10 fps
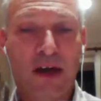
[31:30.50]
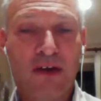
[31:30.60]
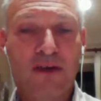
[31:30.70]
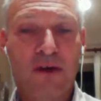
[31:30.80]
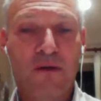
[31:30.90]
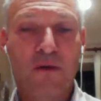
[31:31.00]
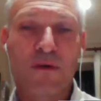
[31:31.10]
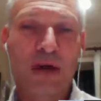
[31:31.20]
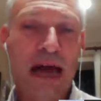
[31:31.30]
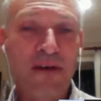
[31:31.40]
So
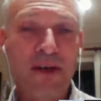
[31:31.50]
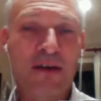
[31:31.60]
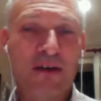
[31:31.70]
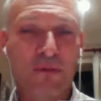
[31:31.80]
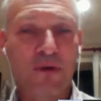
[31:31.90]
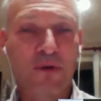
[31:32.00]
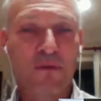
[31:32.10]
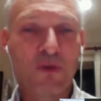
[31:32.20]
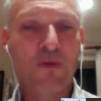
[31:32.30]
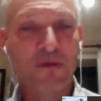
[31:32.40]

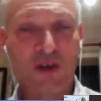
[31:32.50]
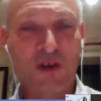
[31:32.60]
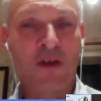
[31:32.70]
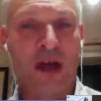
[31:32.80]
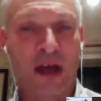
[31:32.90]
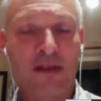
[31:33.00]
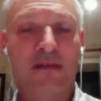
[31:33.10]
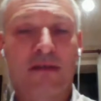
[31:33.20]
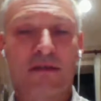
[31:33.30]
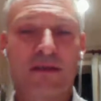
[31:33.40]
once we've done that,
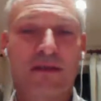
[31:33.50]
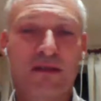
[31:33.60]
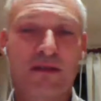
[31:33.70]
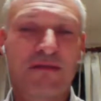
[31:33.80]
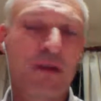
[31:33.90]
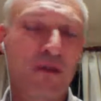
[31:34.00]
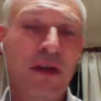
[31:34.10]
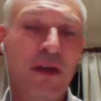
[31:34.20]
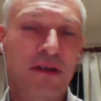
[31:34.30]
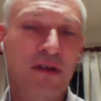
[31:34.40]
there's nothing
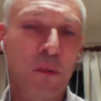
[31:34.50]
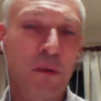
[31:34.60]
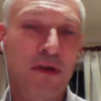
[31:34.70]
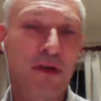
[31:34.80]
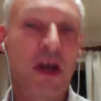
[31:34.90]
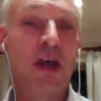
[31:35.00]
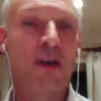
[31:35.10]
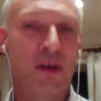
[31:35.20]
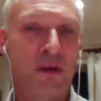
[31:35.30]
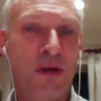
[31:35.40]
to stop us
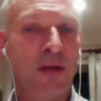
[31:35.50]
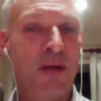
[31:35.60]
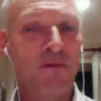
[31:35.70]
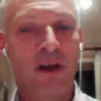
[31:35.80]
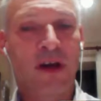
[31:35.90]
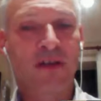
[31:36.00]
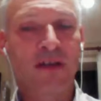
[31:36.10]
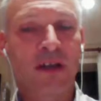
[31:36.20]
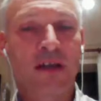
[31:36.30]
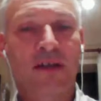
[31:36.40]
doing it for a larger
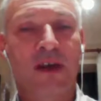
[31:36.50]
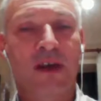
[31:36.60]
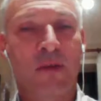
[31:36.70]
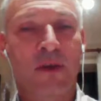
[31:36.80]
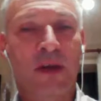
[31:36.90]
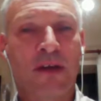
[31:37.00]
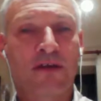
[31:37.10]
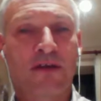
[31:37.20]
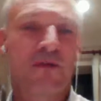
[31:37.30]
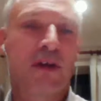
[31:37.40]
telescope, and
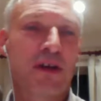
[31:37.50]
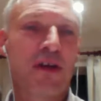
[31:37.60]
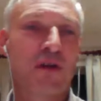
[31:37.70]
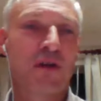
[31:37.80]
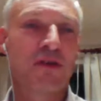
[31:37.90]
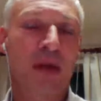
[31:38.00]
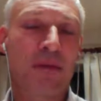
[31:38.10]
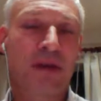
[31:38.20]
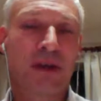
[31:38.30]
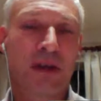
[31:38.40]
that's really the
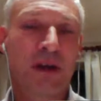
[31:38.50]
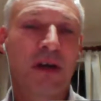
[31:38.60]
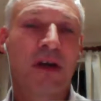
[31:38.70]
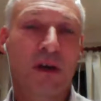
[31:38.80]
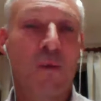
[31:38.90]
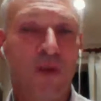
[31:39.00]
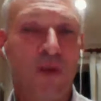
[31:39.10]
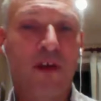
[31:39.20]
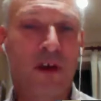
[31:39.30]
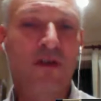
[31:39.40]
concept, or one of
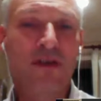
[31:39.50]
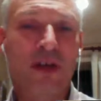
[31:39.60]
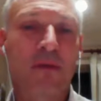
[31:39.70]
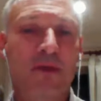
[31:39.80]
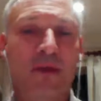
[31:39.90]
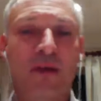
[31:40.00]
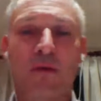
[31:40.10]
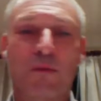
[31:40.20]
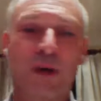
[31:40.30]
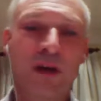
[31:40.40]
the concepts that
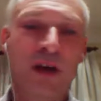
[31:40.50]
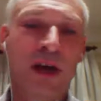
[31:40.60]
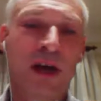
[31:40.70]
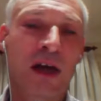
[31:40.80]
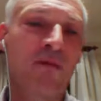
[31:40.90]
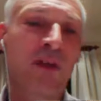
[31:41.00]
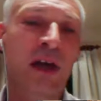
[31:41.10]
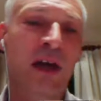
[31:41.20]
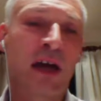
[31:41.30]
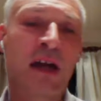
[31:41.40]
we're looking at for
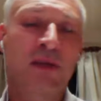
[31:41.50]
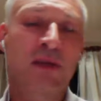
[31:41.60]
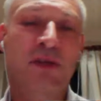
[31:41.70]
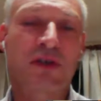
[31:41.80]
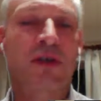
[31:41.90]
the ATLAST mission.